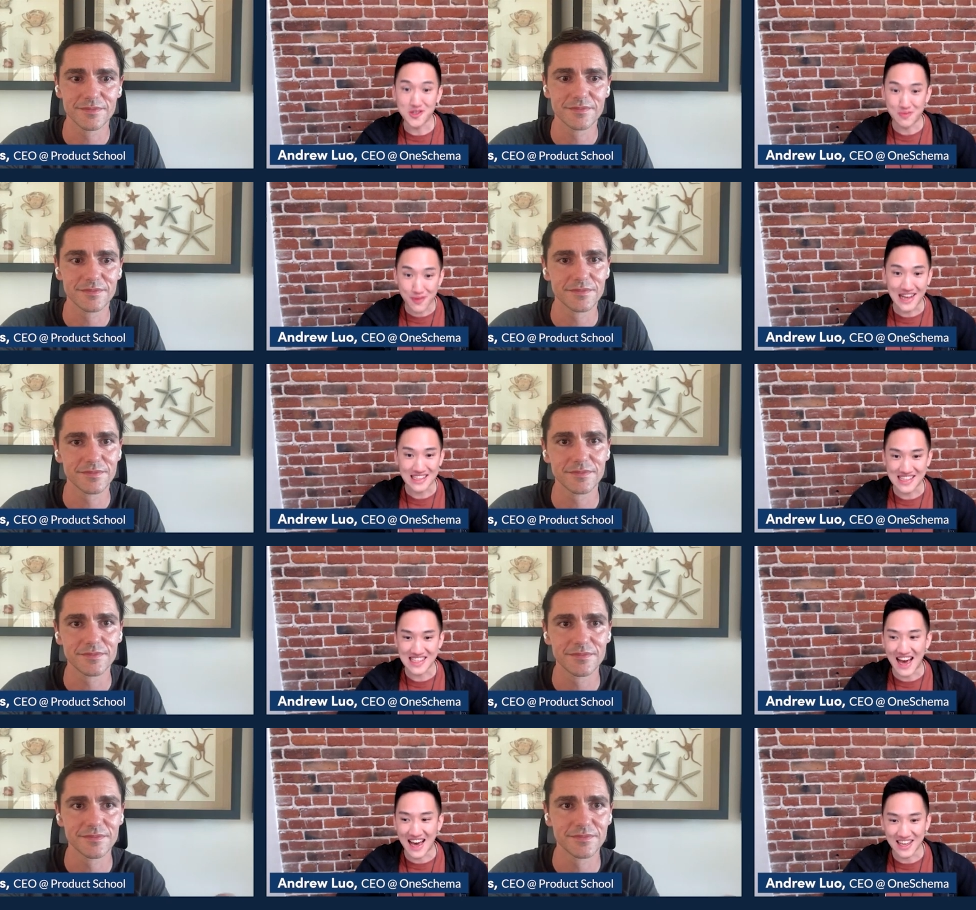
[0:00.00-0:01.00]
Speaker 1: to process
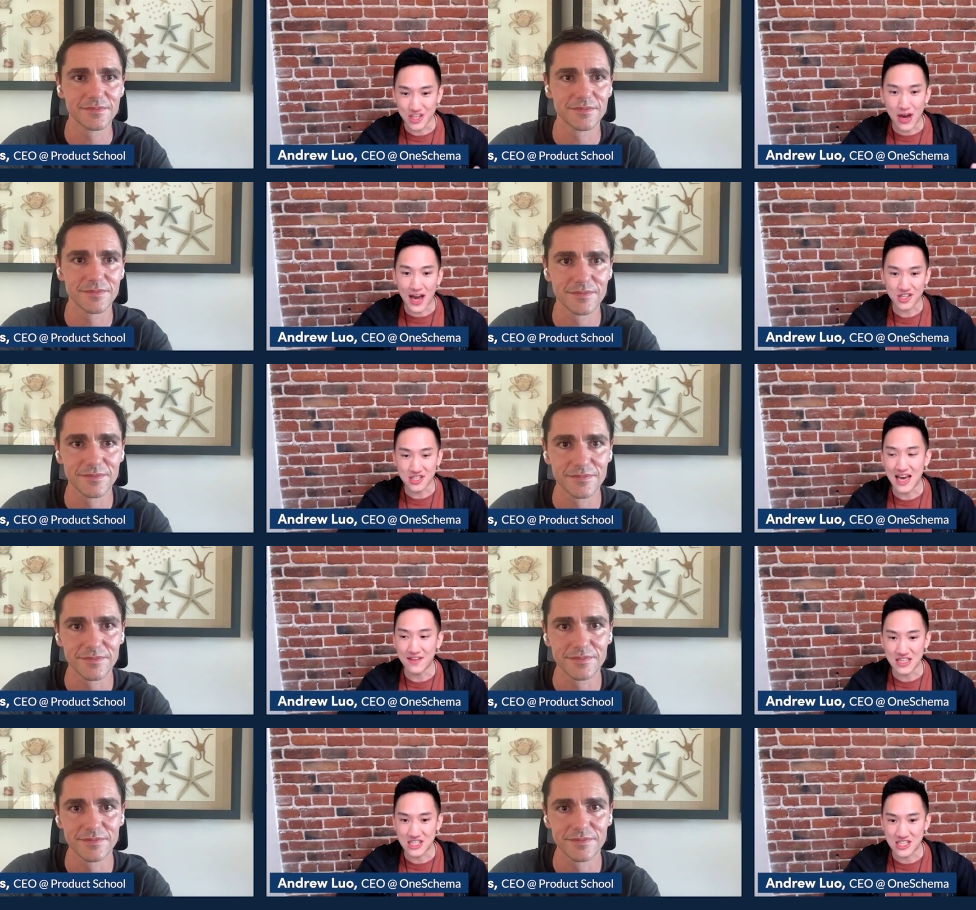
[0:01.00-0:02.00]
that, you actually have
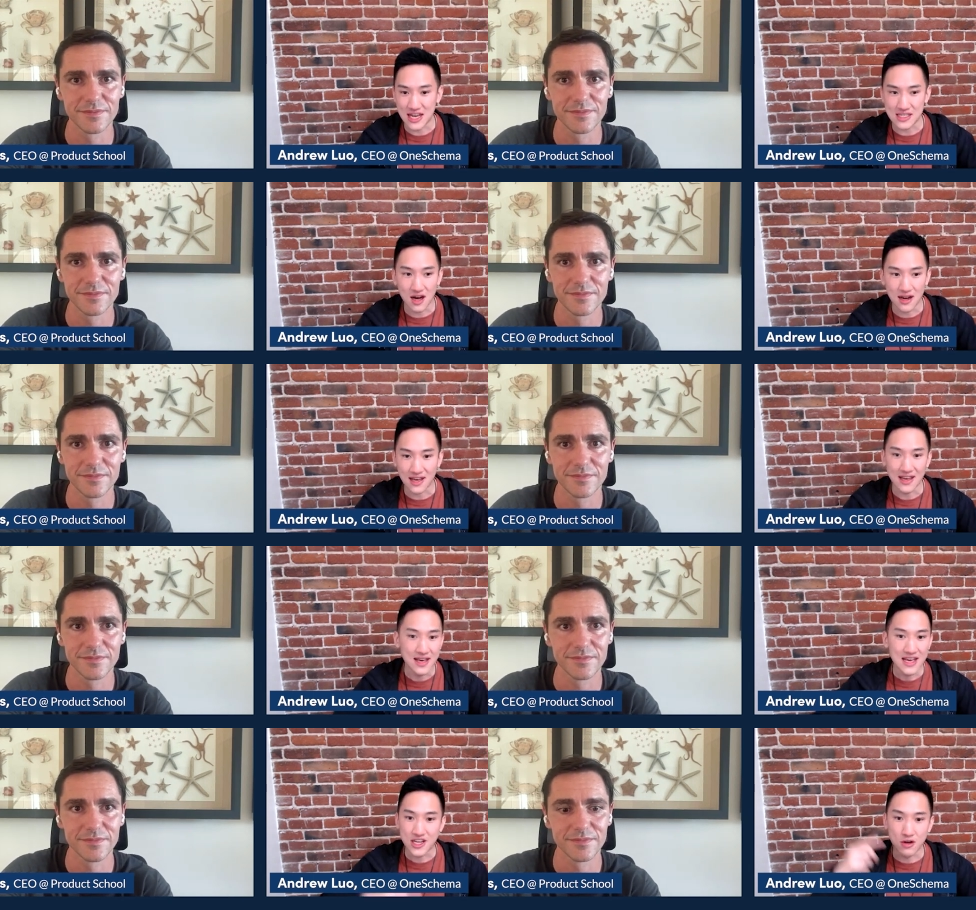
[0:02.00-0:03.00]
to ingest on a
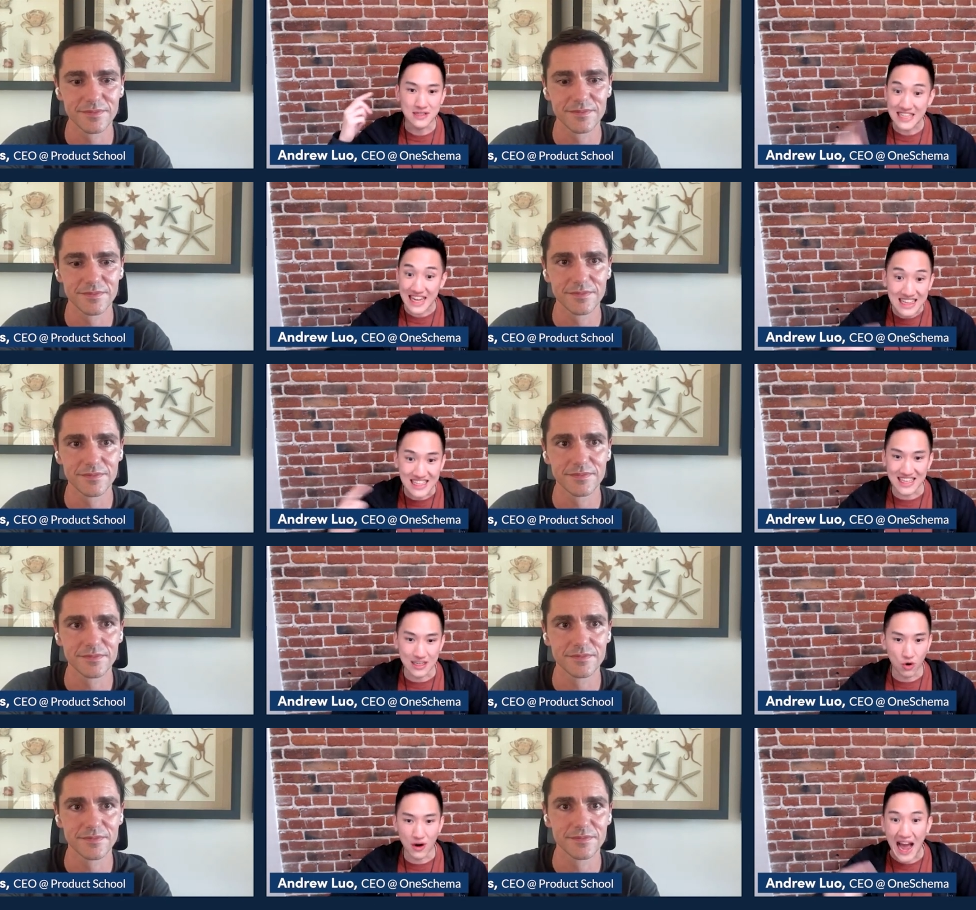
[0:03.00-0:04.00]
you know daily
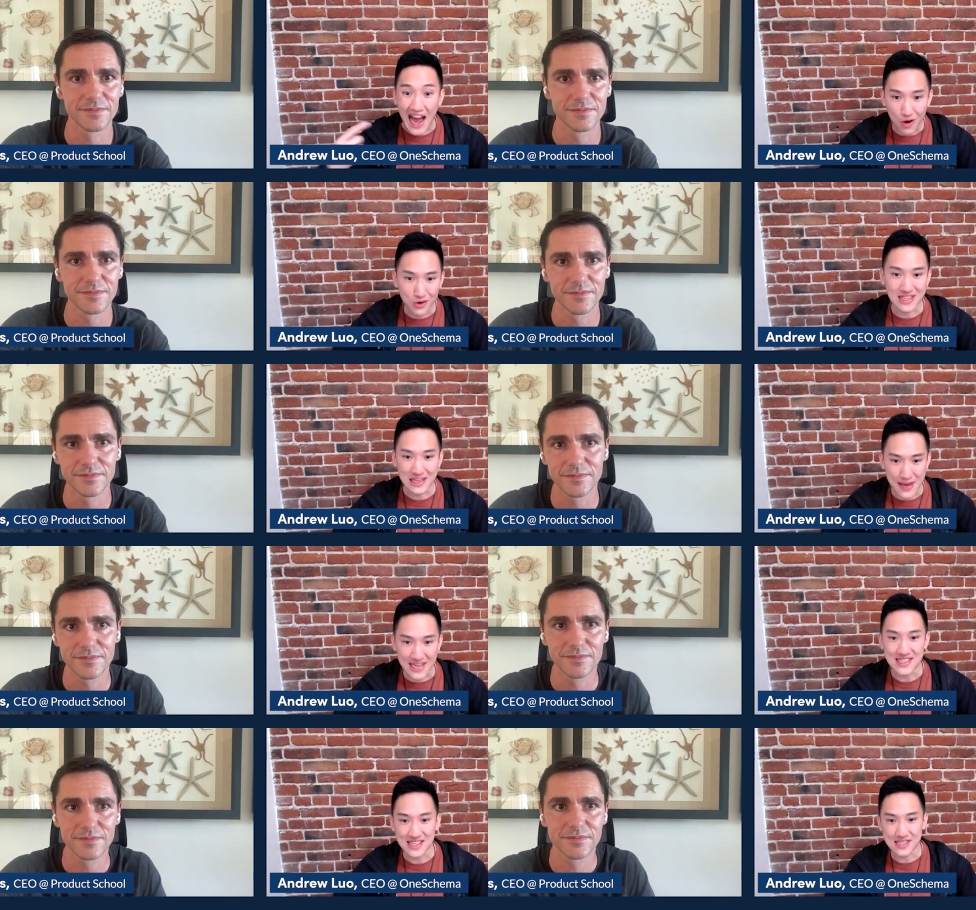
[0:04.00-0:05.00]
or hourly
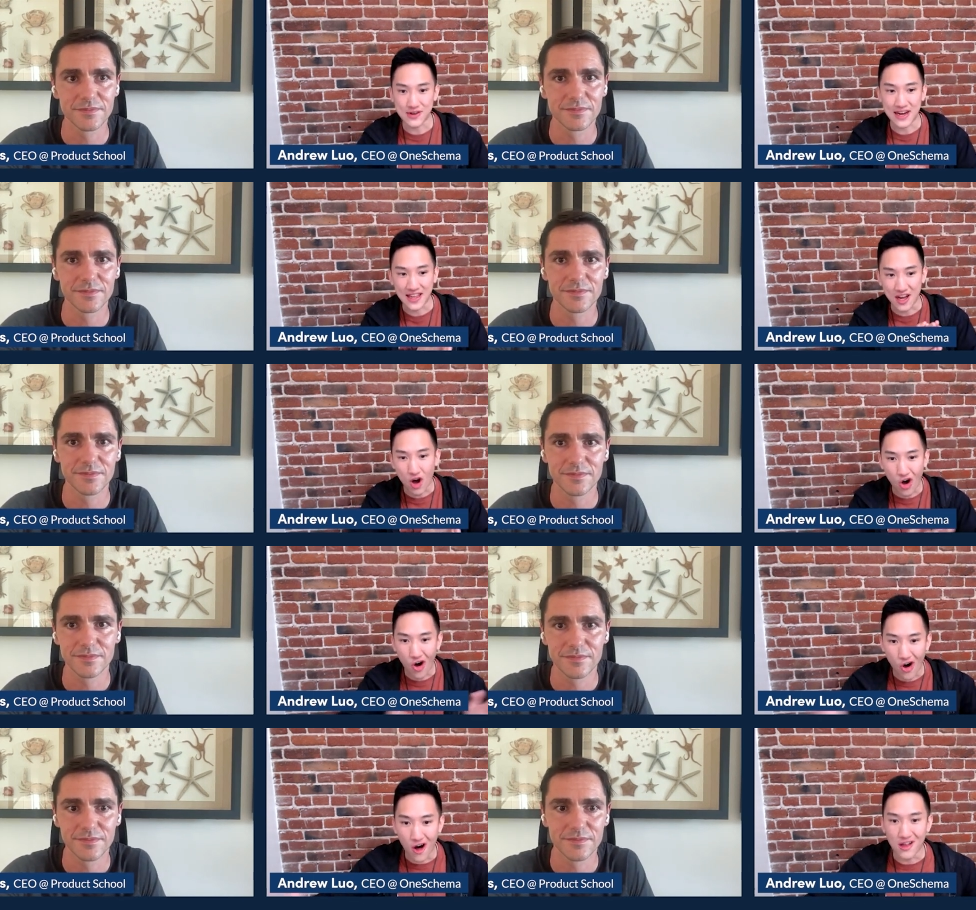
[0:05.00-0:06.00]
basis, right? Like
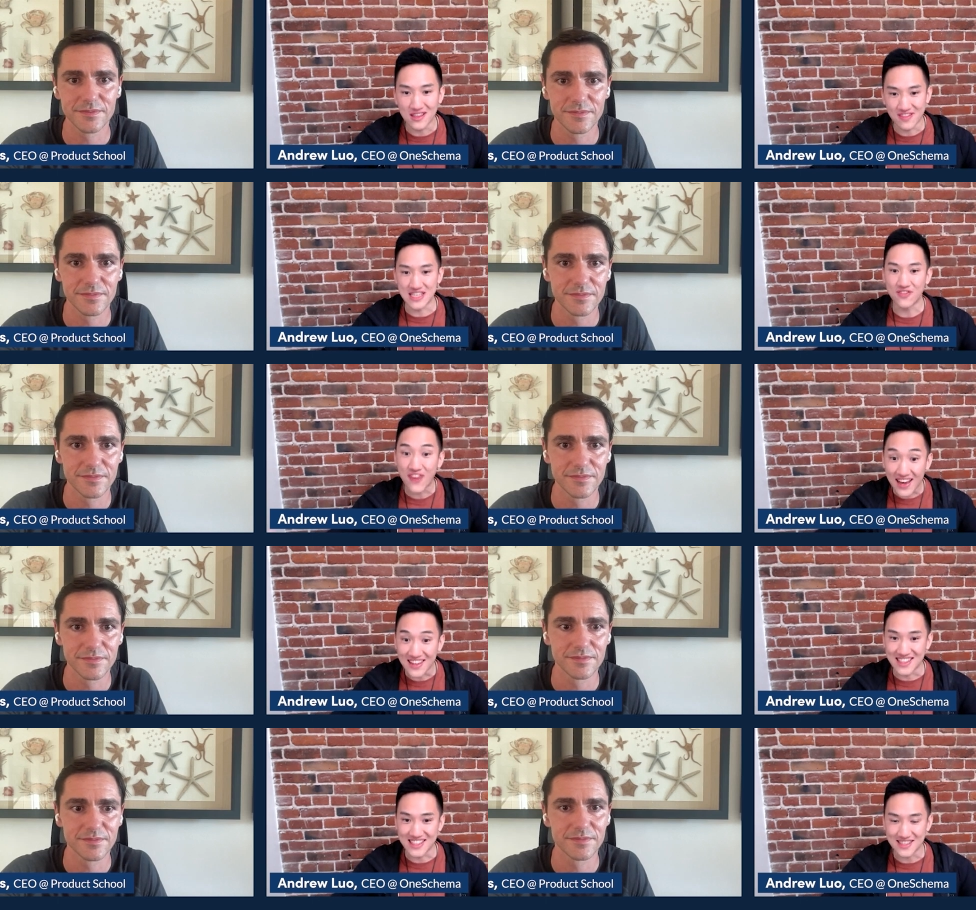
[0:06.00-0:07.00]
all of these
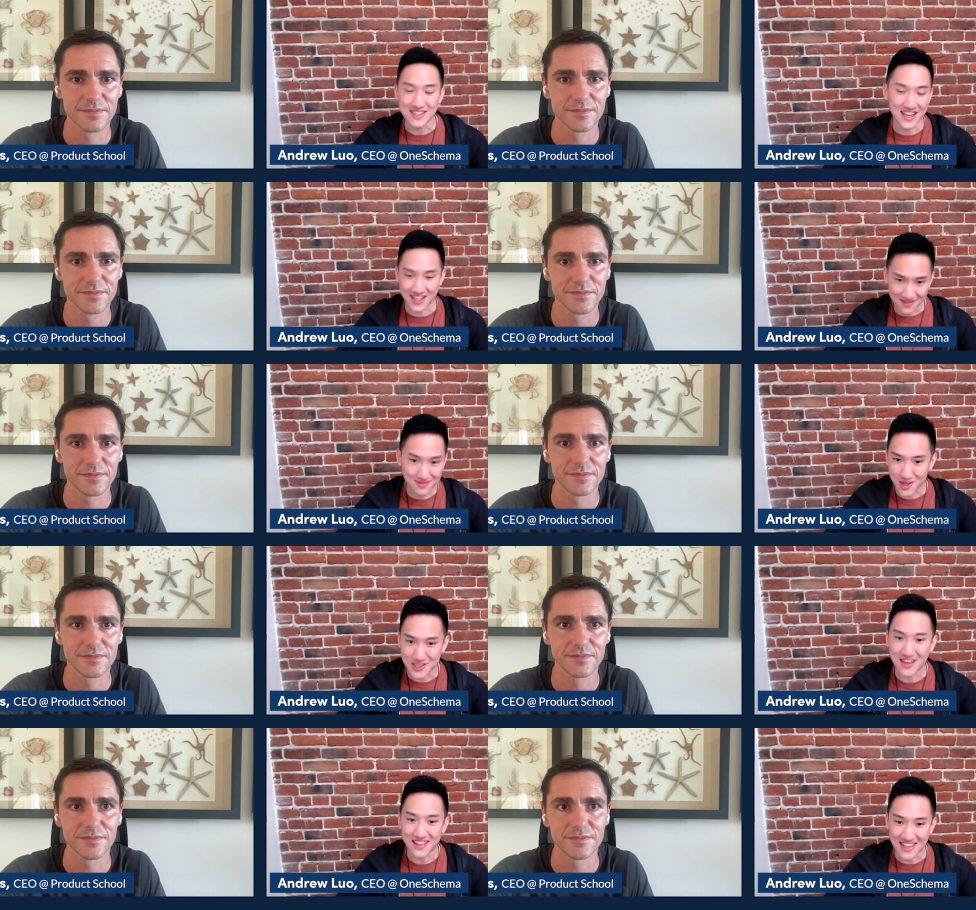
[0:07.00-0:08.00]
files, and it turns
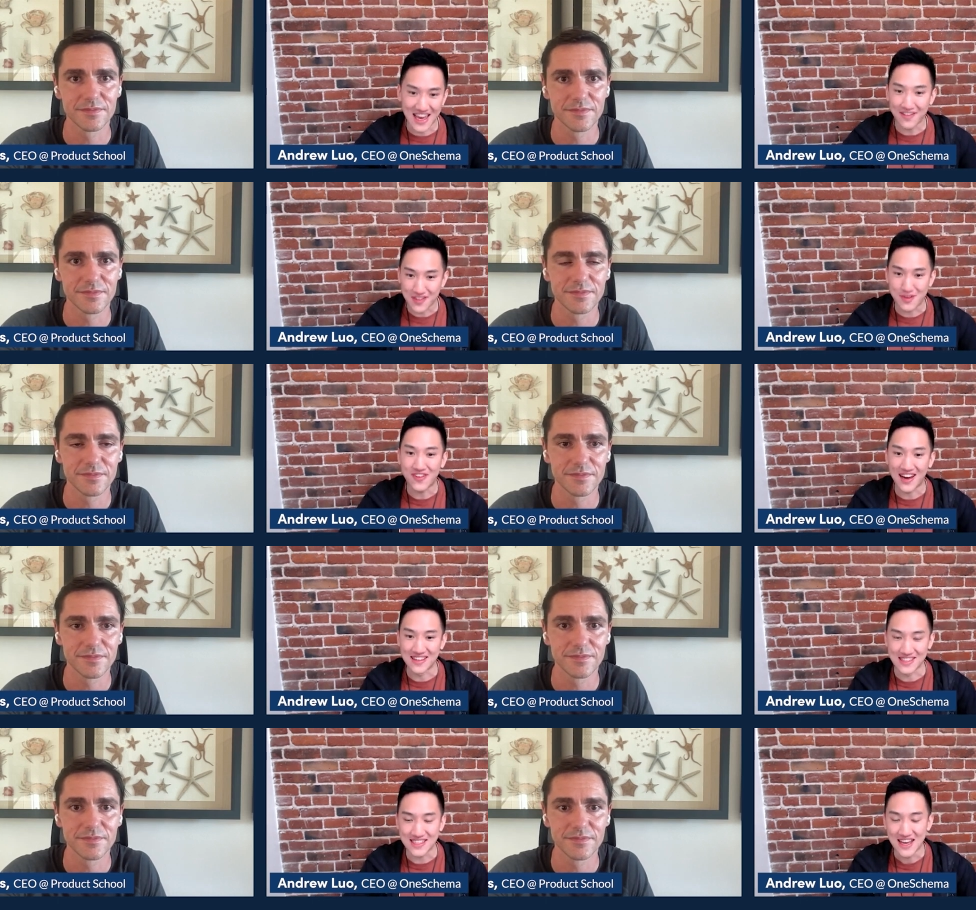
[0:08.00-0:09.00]
out they have to be
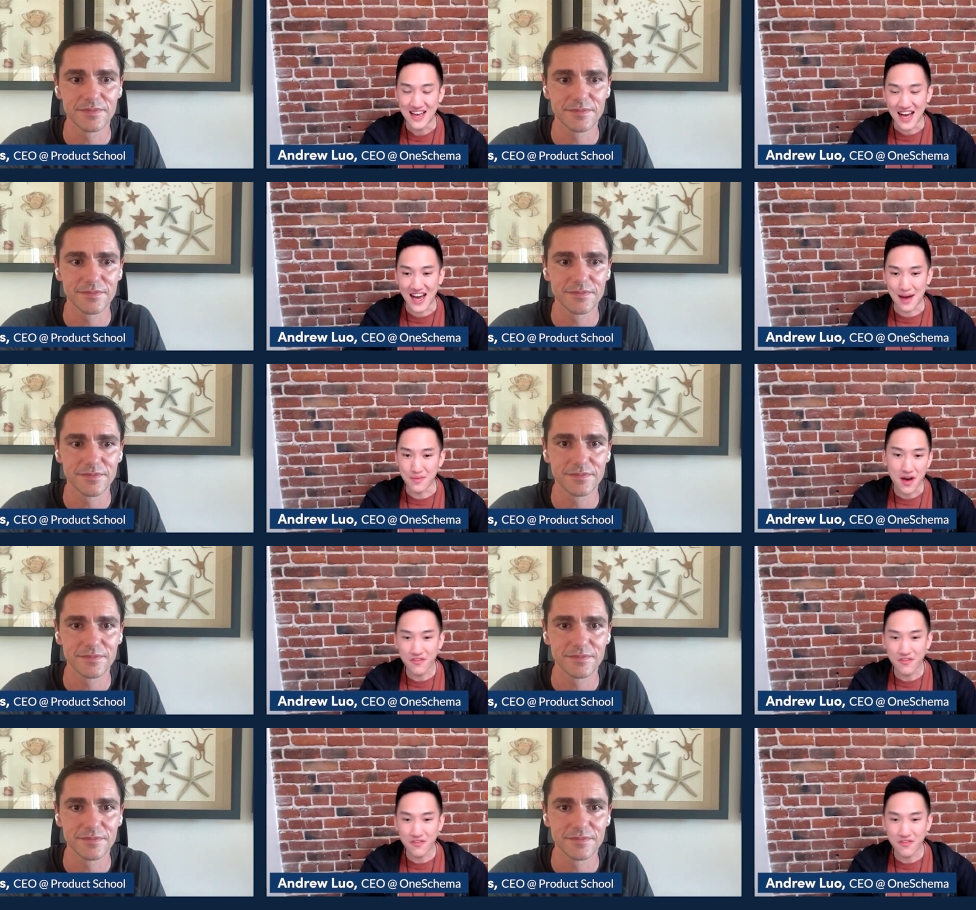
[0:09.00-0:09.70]
files um,